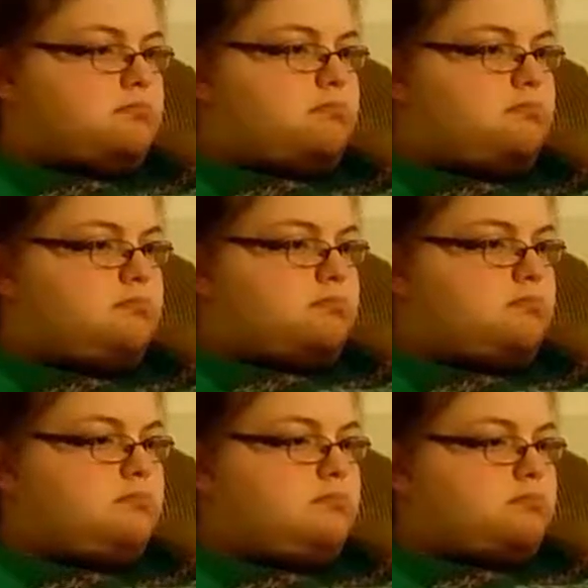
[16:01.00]

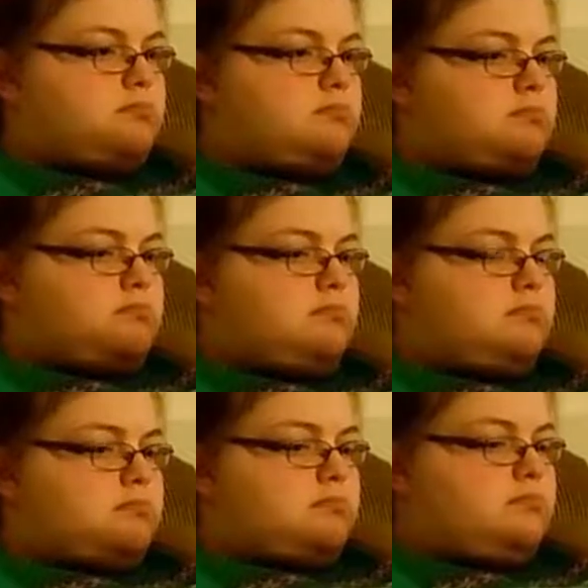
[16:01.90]

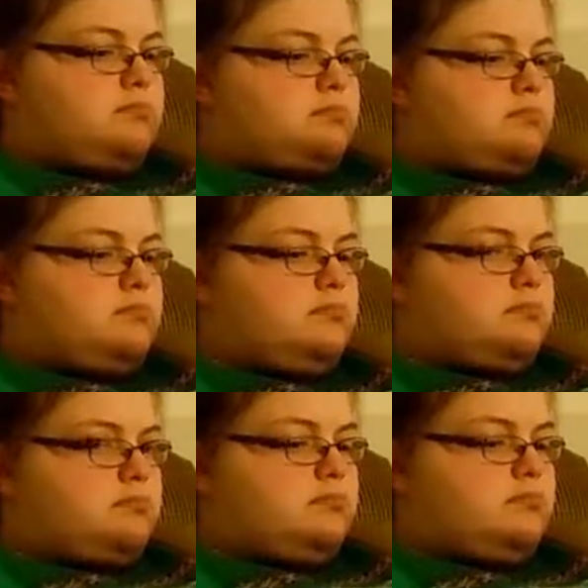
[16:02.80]

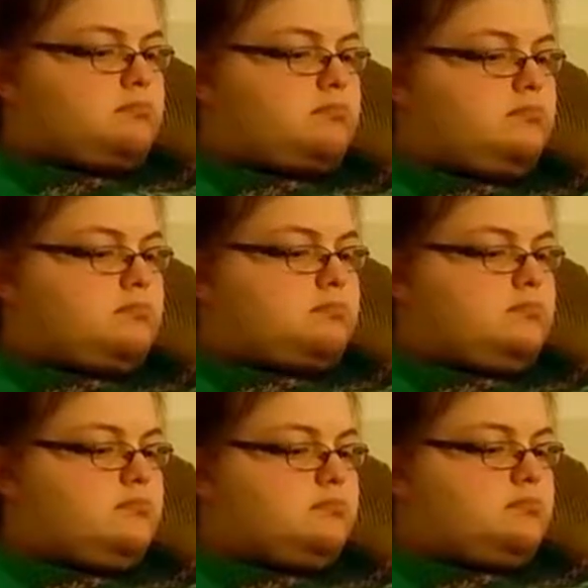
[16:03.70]

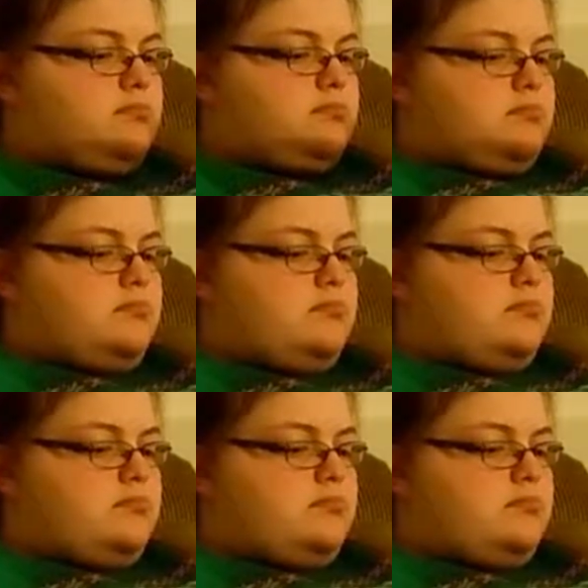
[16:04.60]
(silence)